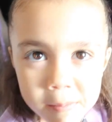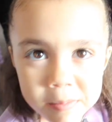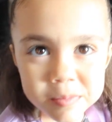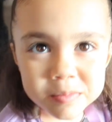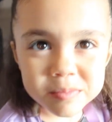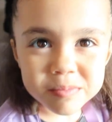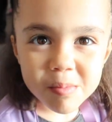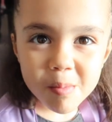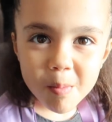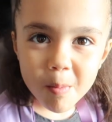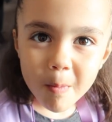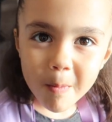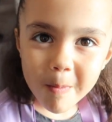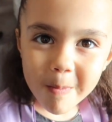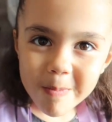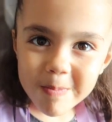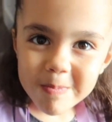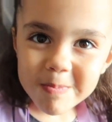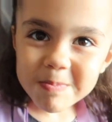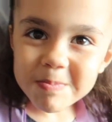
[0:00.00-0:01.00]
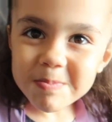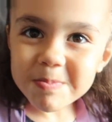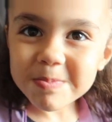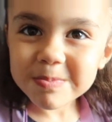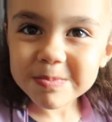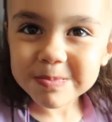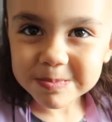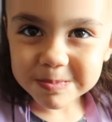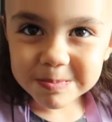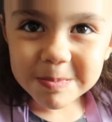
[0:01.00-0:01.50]
without no front teeth?
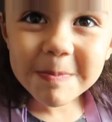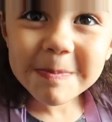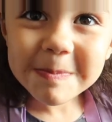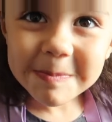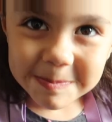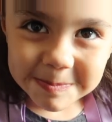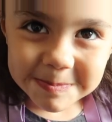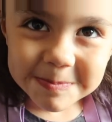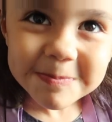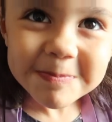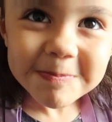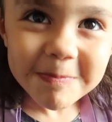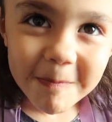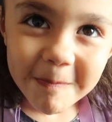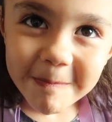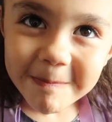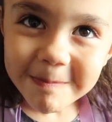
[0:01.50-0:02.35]
yeah.